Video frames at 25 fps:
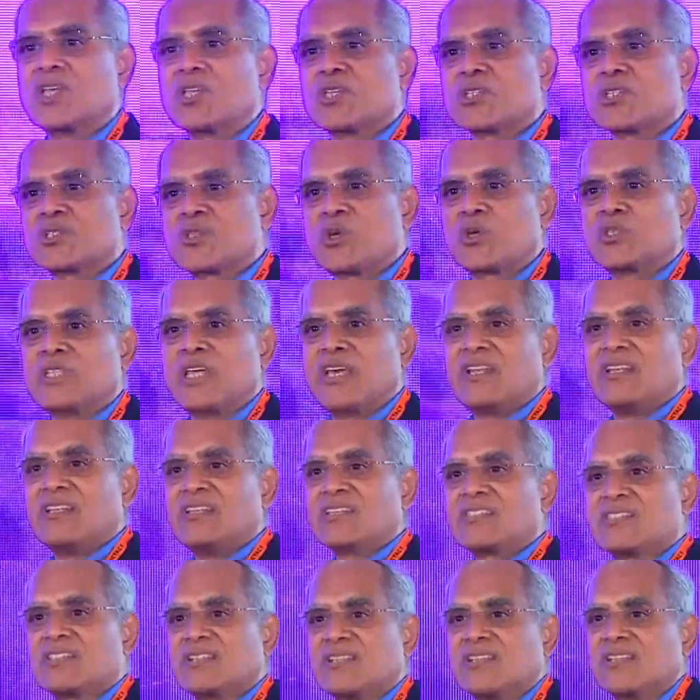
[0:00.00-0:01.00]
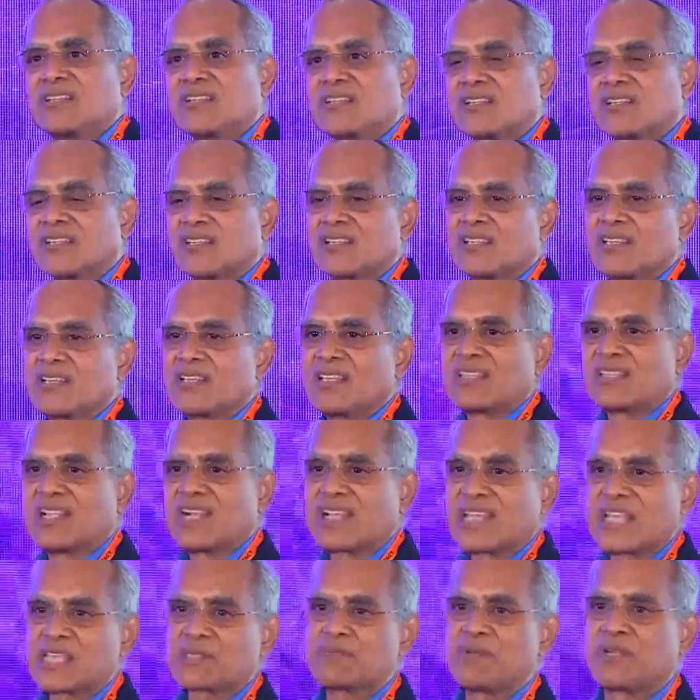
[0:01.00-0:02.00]
so they'll listen. That
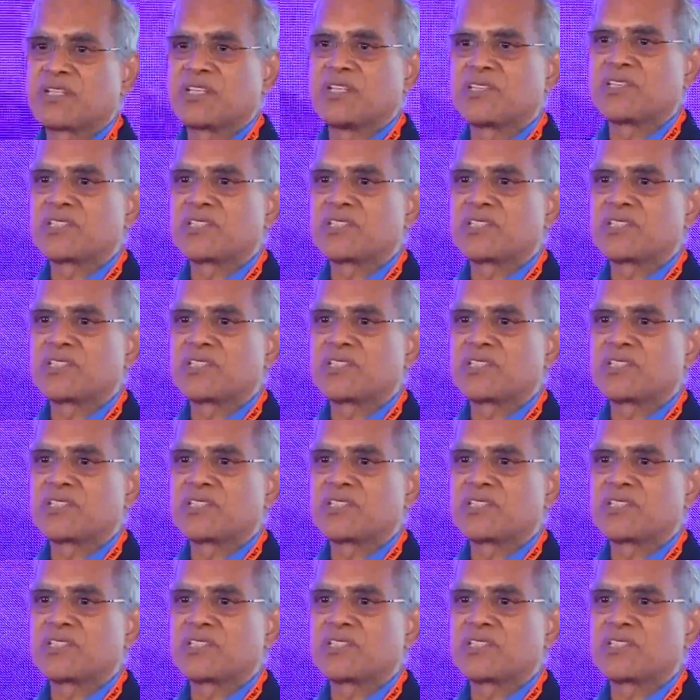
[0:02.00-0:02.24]
expertise is